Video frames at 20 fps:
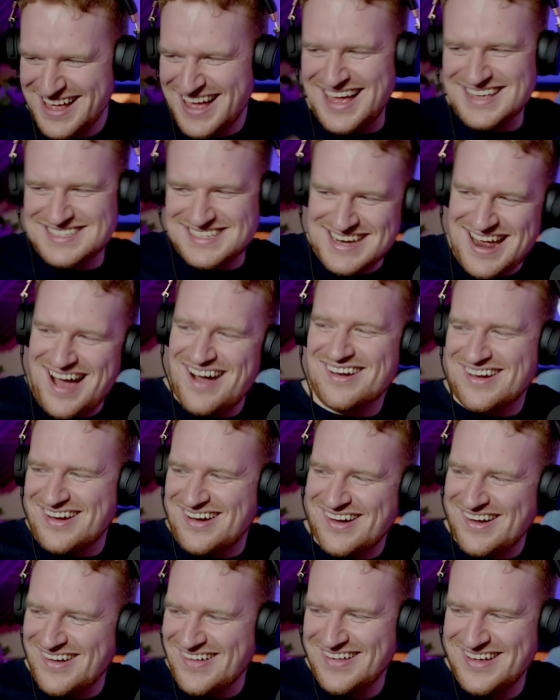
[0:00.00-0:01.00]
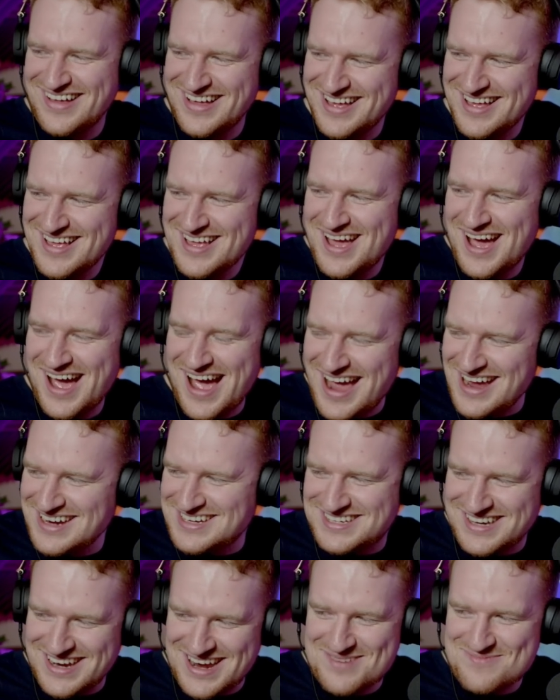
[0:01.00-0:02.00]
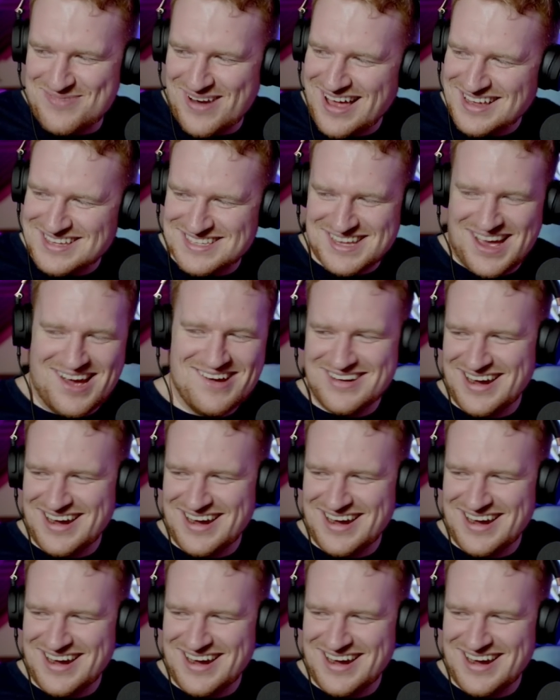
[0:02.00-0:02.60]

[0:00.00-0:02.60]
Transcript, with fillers: That's an alcohol. 18 plus